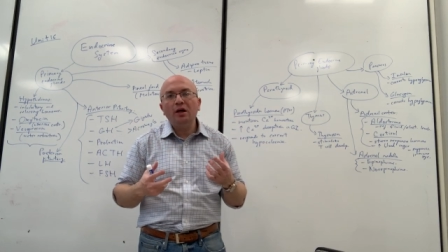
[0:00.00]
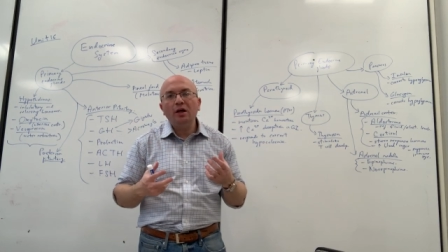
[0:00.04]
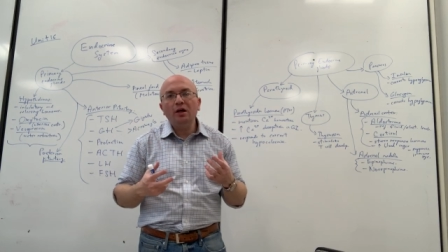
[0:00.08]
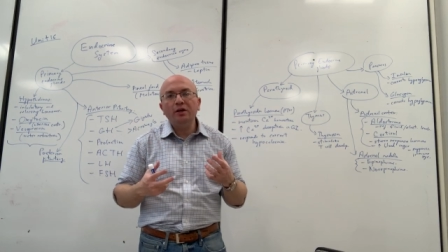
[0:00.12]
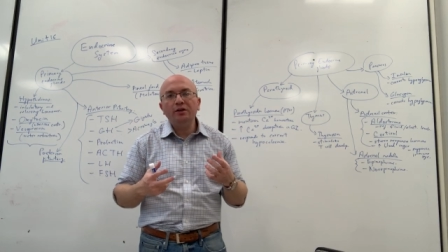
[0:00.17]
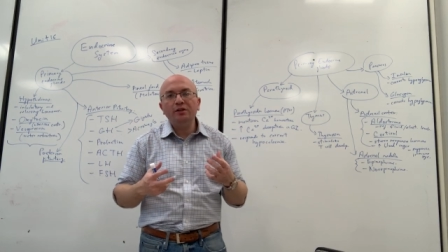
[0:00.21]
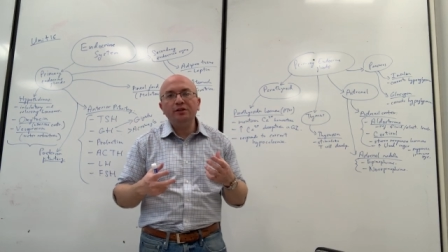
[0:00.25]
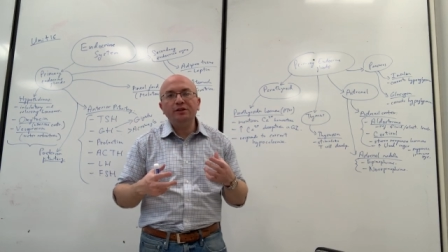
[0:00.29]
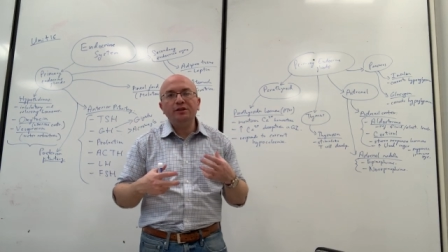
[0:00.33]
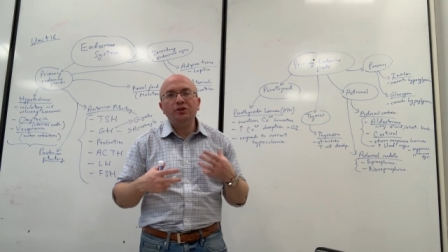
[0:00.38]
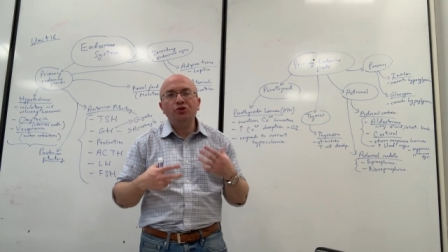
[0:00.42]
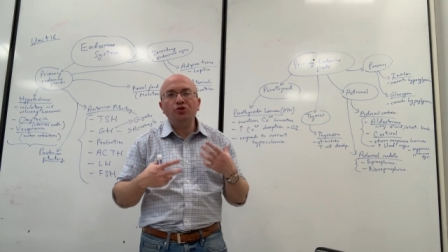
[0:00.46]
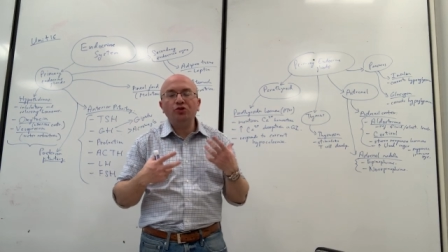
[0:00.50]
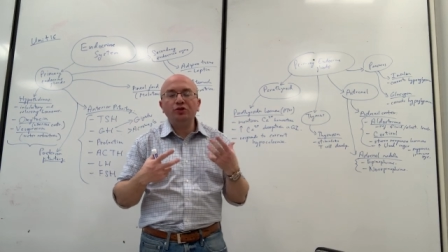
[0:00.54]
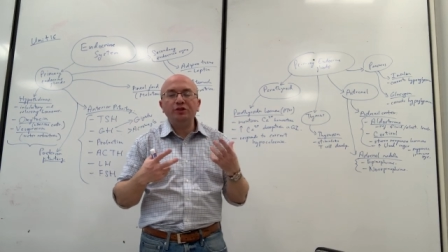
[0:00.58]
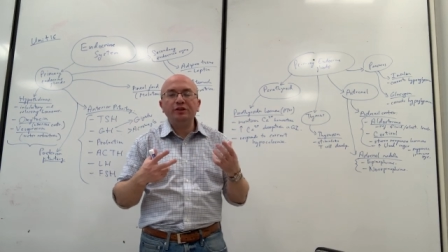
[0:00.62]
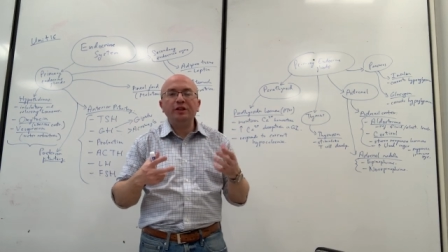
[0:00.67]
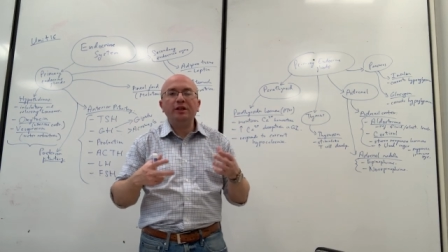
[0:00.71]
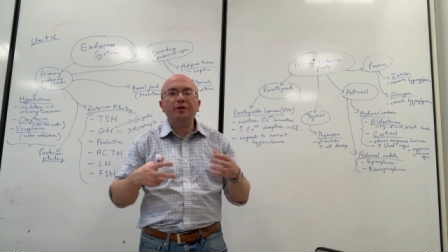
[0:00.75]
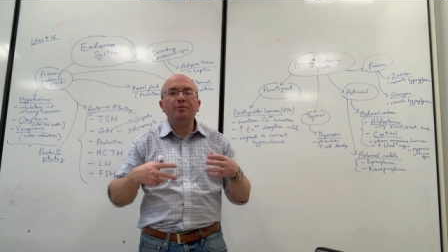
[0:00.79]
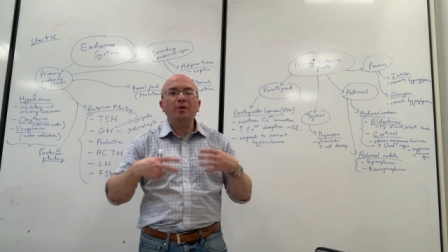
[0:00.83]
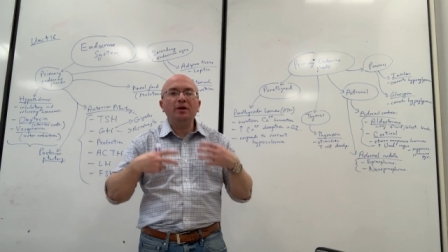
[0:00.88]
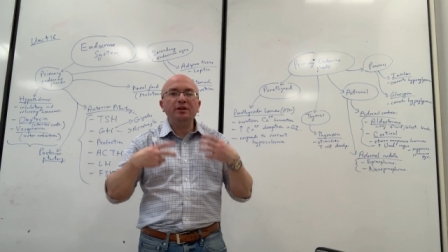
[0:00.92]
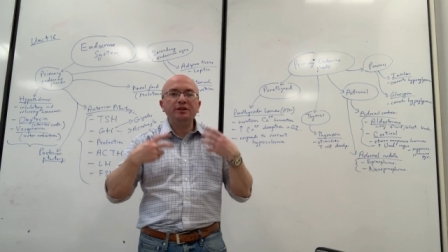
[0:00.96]
other tissues
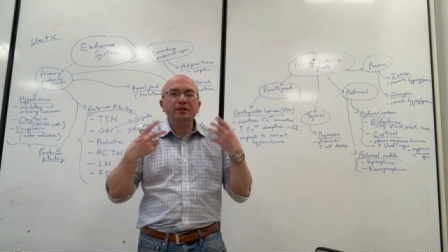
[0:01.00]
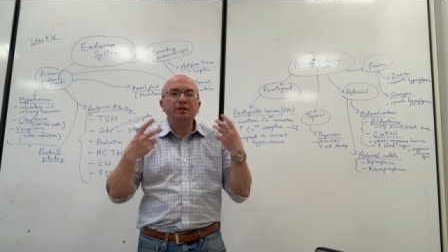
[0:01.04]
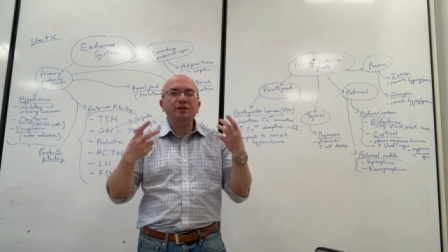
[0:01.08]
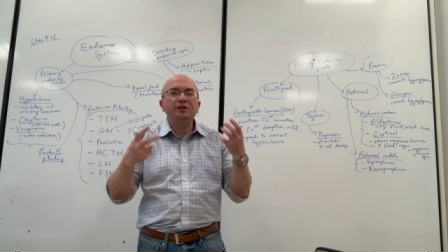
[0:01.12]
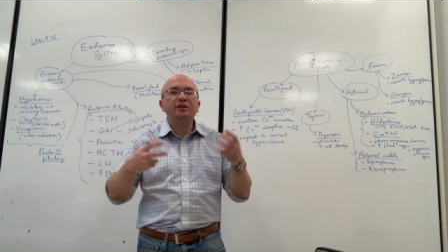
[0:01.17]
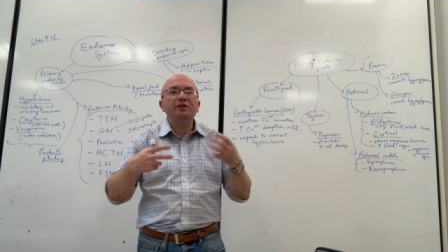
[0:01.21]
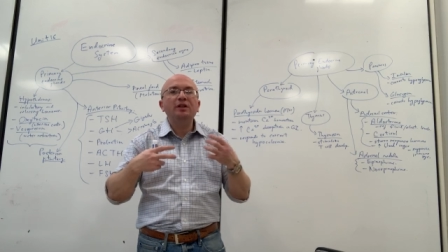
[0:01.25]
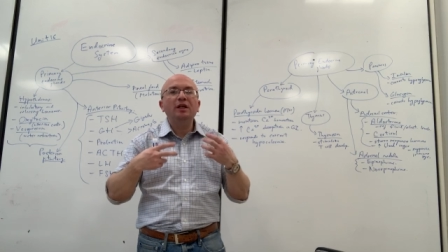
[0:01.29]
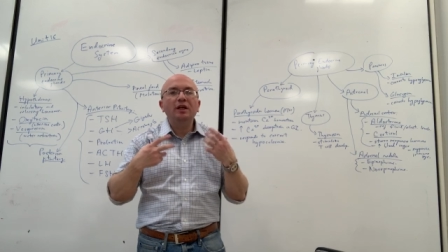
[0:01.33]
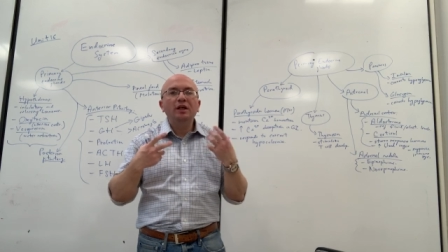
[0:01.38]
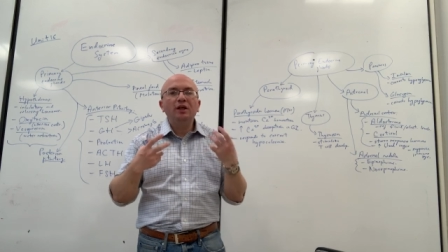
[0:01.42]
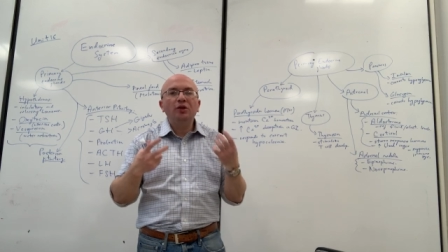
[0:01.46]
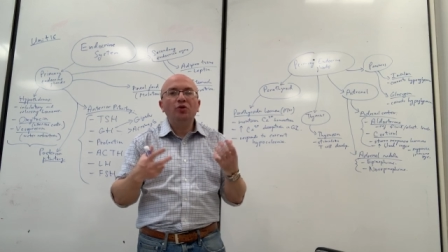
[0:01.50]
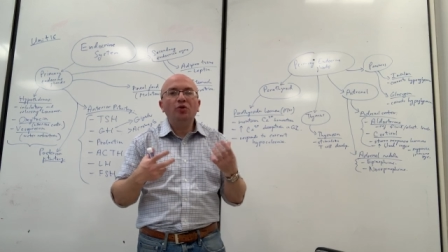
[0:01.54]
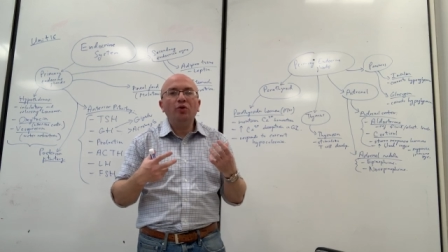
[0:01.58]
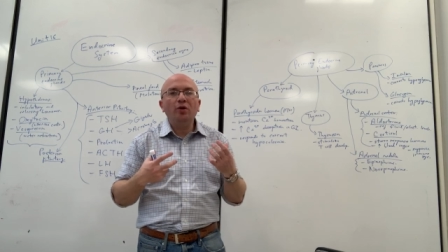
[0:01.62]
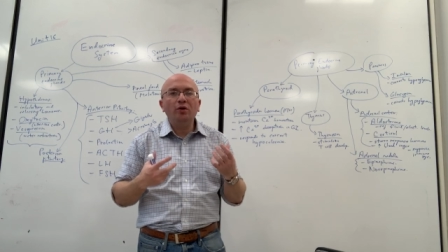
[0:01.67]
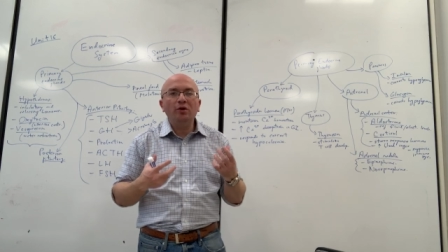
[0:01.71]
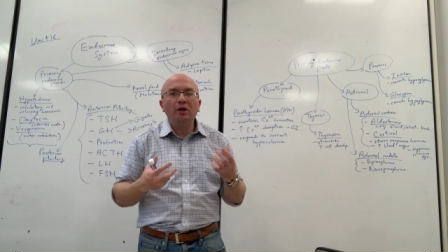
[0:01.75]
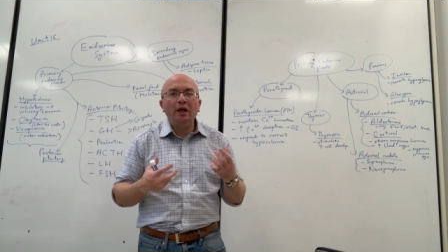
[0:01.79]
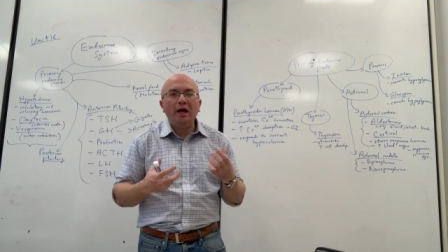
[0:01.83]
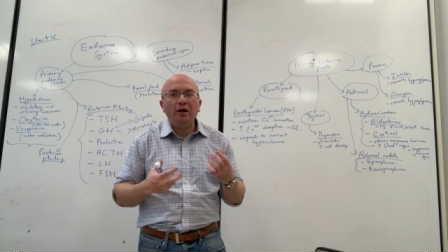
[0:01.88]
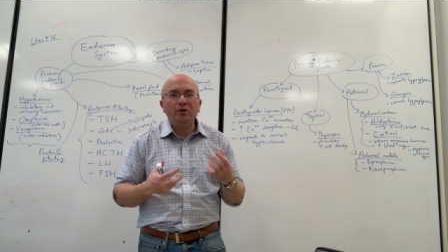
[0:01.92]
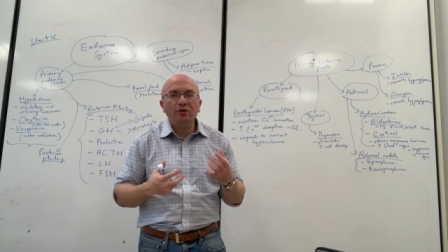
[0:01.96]
like muscles to
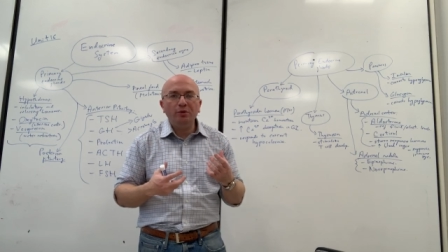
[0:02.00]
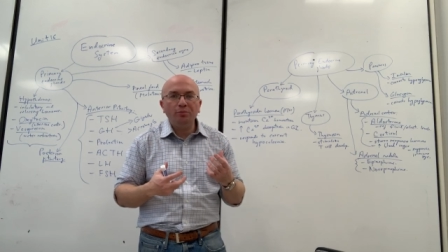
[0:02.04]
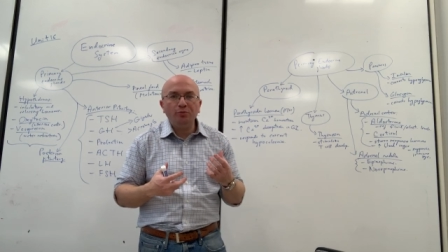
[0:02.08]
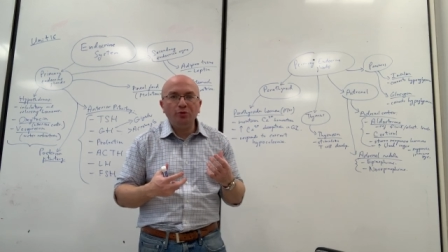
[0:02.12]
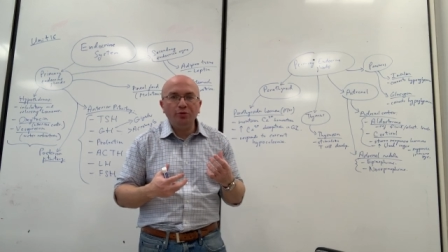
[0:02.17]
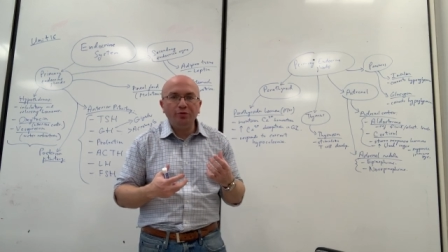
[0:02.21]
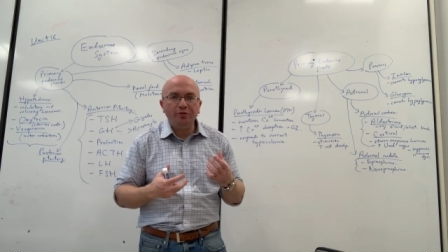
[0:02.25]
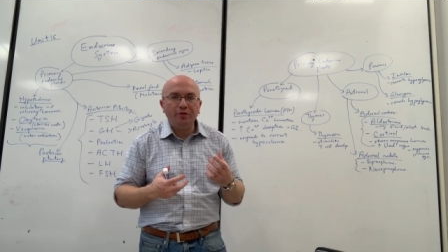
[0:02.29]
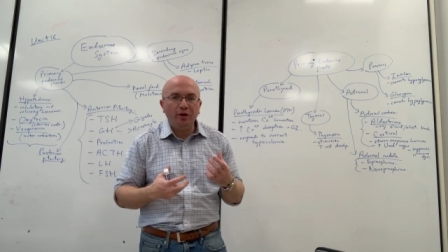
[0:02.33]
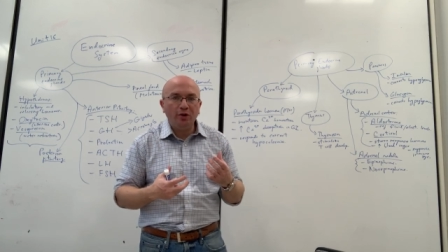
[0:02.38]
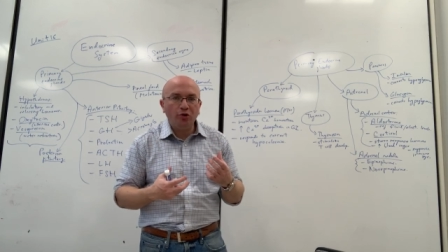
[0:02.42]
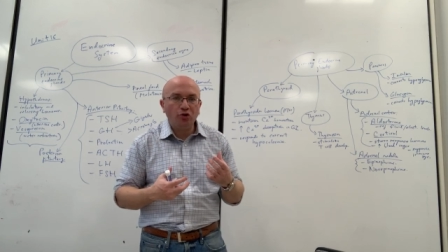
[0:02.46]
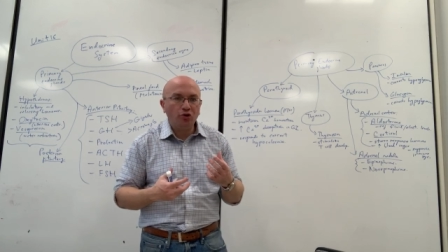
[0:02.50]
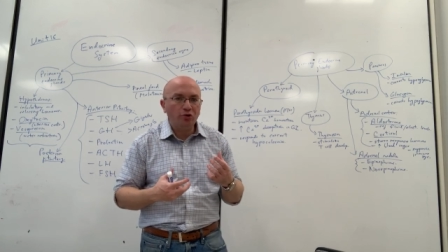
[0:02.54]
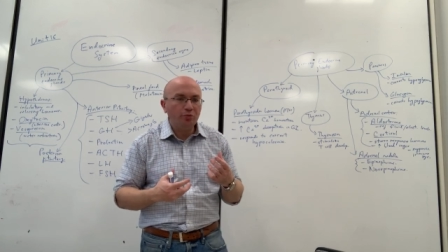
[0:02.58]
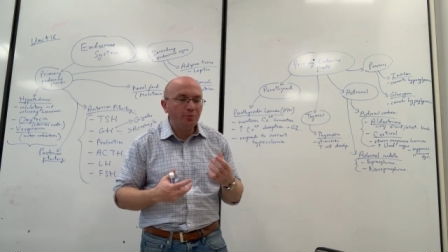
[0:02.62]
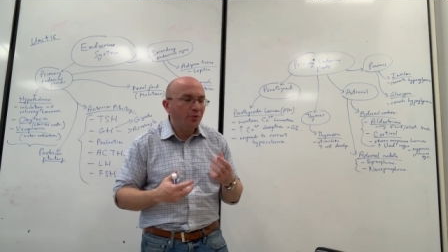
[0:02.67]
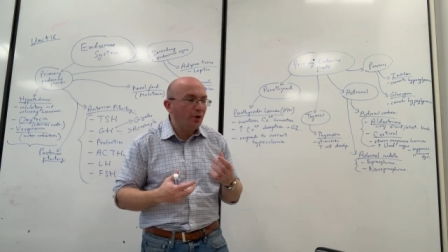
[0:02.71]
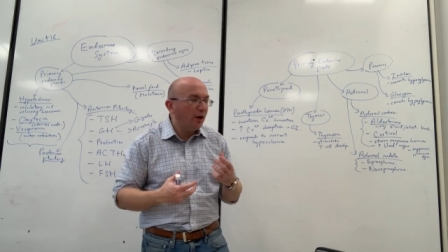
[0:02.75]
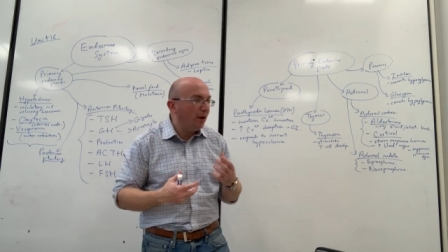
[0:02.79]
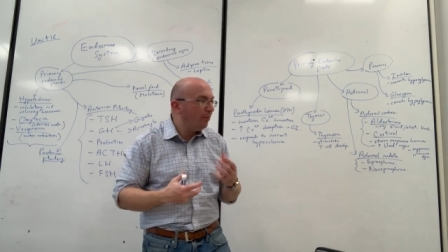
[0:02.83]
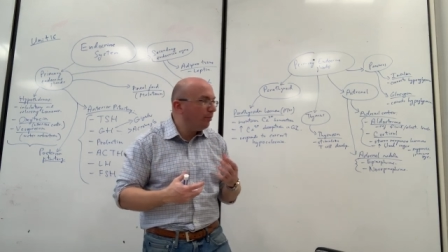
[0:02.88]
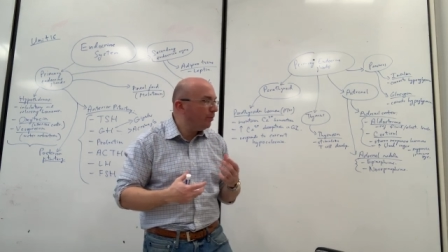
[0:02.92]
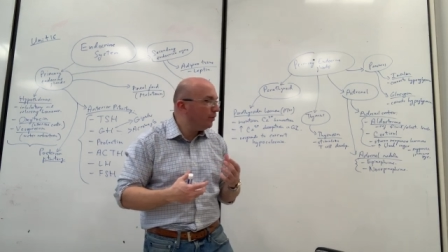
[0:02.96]
allow them to function
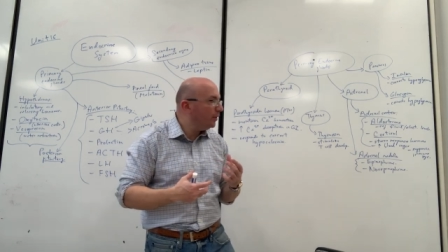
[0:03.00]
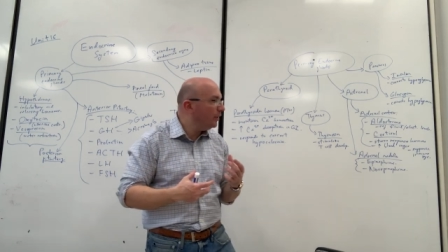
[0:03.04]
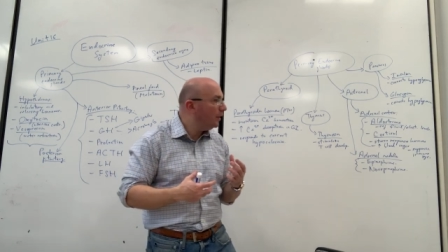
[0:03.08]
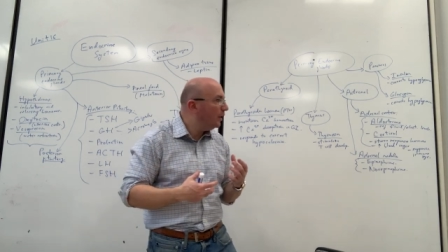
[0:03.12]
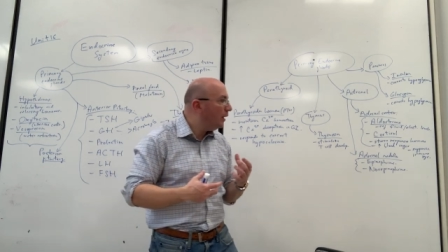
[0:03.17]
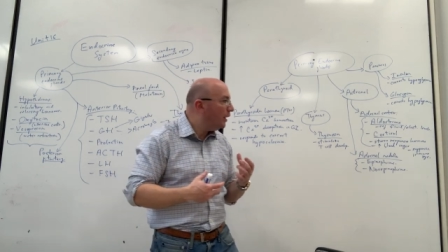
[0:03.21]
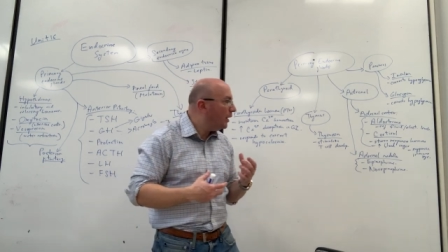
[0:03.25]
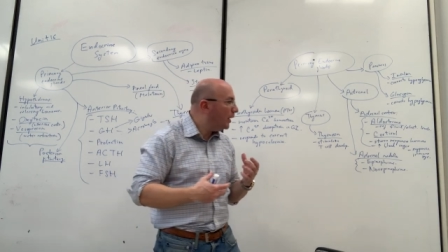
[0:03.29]
properly.